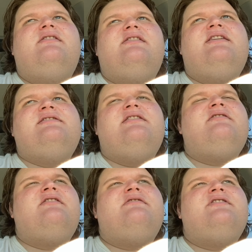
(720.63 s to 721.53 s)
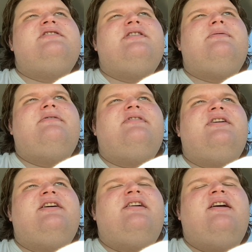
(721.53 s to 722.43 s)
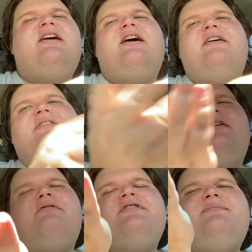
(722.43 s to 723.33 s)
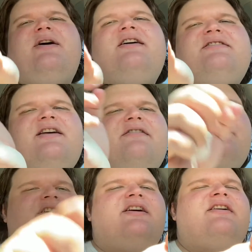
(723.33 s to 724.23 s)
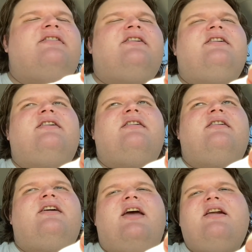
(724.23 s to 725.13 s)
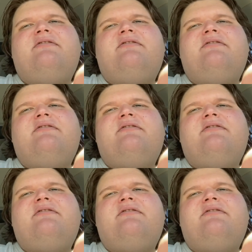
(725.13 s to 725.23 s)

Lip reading: He's literally the worst job I've ever had. I've had the worst boss I've ever had. And I've